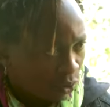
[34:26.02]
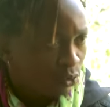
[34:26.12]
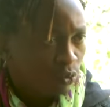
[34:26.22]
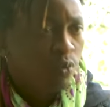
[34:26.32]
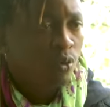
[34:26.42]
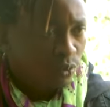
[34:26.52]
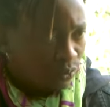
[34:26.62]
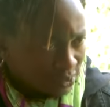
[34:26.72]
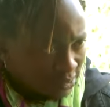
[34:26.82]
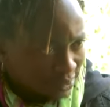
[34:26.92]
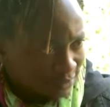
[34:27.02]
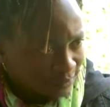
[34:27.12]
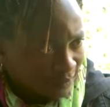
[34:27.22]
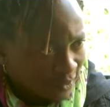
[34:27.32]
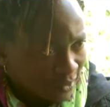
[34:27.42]
old wound.
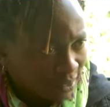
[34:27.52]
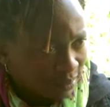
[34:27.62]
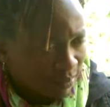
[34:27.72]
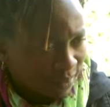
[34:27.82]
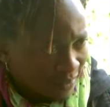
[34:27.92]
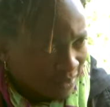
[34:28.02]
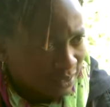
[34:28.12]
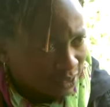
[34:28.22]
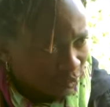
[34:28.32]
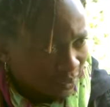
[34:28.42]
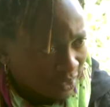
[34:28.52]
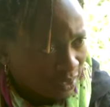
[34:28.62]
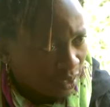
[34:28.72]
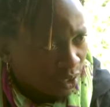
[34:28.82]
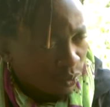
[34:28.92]
Right, my mother said to me,
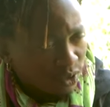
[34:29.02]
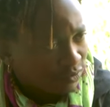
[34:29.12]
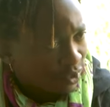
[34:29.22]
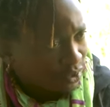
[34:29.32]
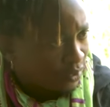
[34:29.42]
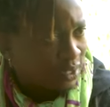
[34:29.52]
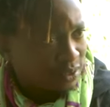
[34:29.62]
"What you've got to